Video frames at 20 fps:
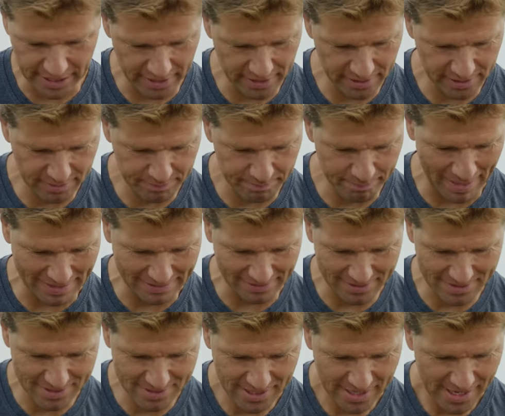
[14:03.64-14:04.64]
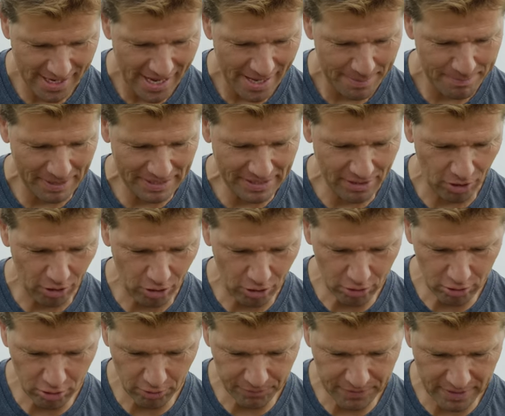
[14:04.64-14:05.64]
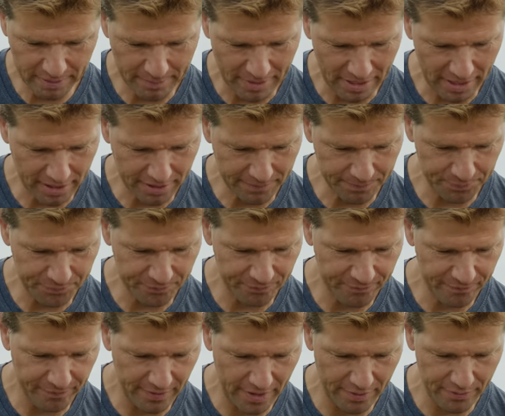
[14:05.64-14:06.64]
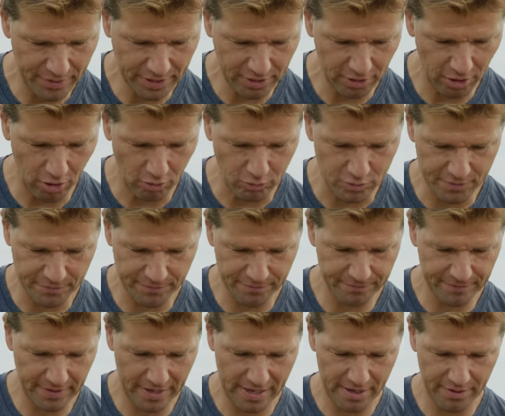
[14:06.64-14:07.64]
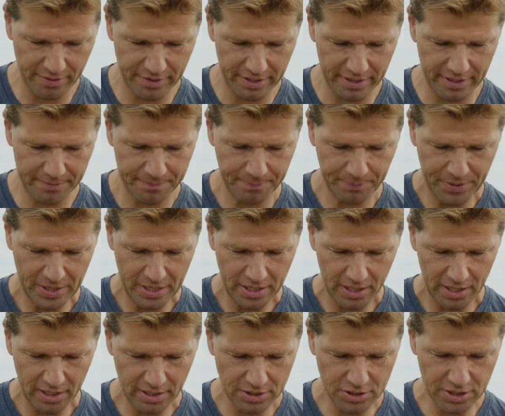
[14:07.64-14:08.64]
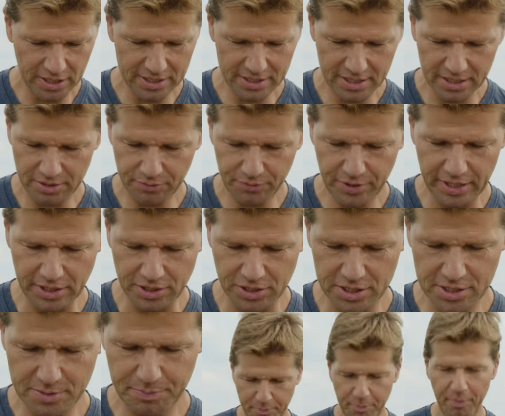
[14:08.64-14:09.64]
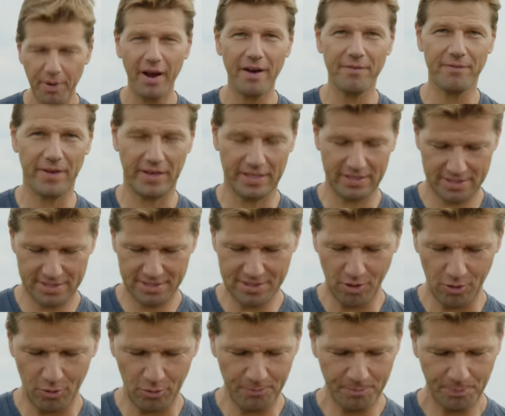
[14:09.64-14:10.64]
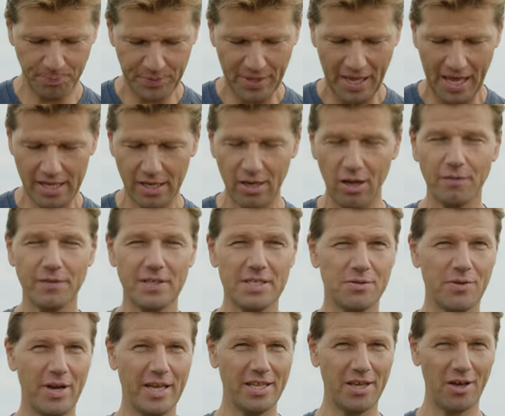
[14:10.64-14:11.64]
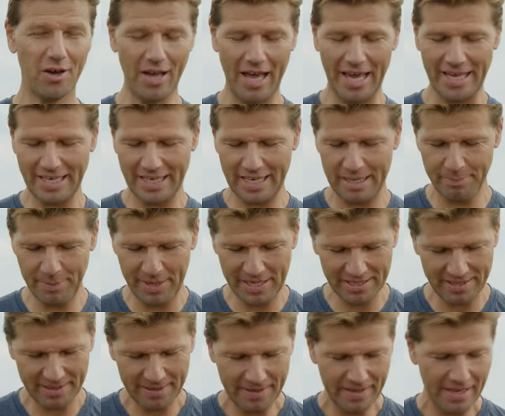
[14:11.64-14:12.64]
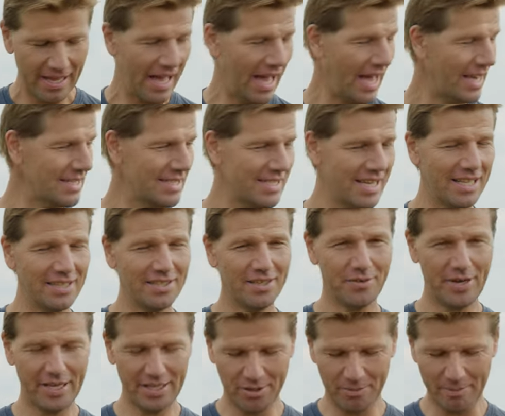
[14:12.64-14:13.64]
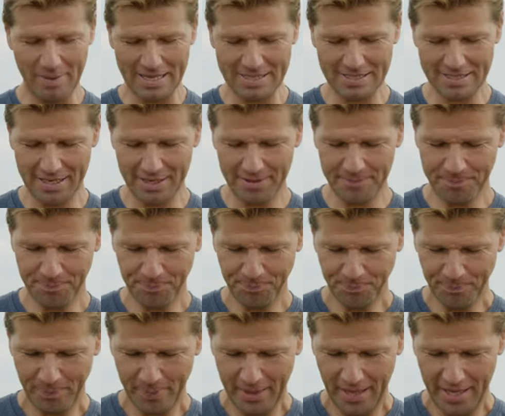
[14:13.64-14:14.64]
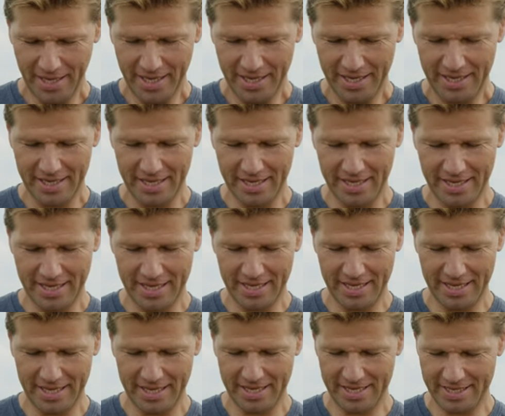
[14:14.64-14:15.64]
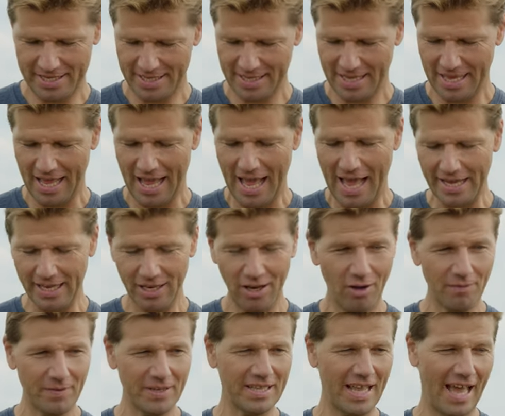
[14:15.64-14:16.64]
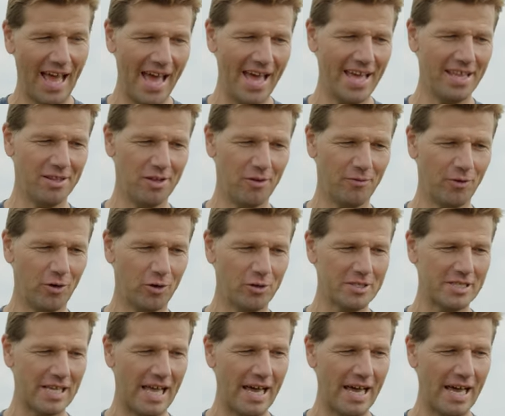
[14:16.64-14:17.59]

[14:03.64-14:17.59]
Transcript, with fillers: and buttons, but all of them are very close, very... just in reach. It's perfect. So I love this radio. I keep it. I sell the Radio Master. Uh, I love it, and of course